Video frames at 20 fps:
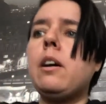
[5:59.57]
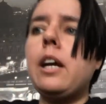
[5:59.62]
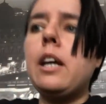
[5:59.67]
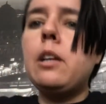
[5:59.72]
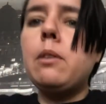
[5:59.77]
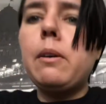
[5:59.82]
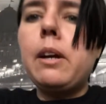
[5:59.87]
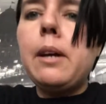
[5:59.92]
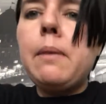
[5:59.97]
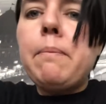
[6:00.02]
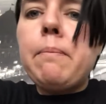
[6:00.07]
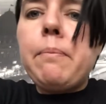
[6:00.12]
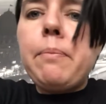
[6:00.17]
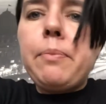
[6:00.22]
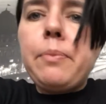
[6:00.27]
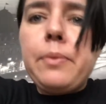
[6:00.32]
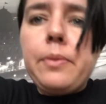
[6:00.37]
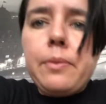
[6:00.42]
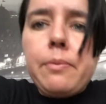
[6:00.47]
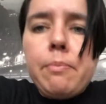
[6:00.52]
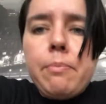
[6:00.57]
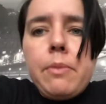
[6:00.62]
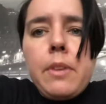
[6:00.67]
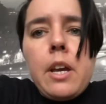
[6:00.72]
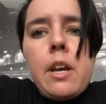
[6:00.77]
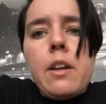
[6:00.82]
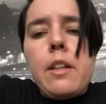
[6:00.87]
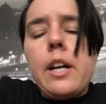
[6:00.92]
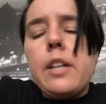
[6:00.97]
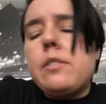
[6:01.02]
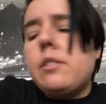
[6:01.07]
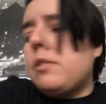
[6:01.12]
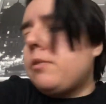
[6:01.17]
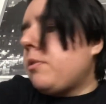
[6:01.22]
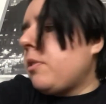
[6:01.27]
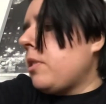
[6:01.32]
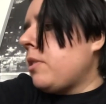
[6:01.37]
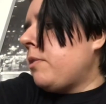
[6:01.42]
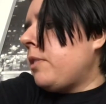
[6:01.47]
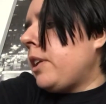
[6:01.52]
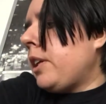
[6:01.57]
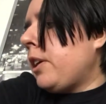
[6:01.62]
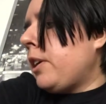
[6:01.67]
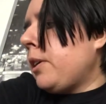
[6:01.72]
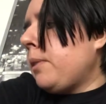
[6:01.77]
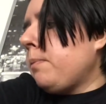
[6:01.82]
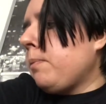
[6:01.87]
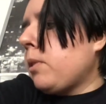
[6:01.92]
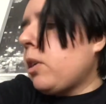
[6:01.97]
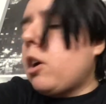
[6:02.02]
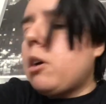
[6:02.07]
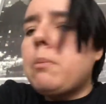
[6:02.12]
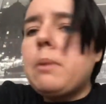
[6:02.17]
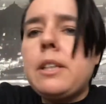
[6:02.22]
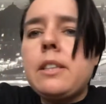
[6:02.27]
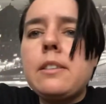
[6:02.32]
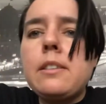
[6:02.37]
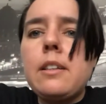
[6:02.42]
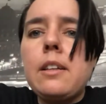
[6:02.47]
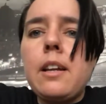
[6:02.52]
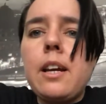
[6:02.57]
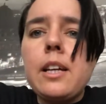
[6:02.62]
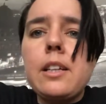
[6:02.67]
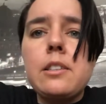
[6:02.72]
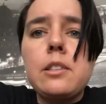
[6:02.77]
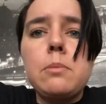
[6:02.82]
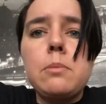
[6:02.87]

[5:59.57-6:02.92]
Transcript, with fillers: Anyway, that's it for the video comment like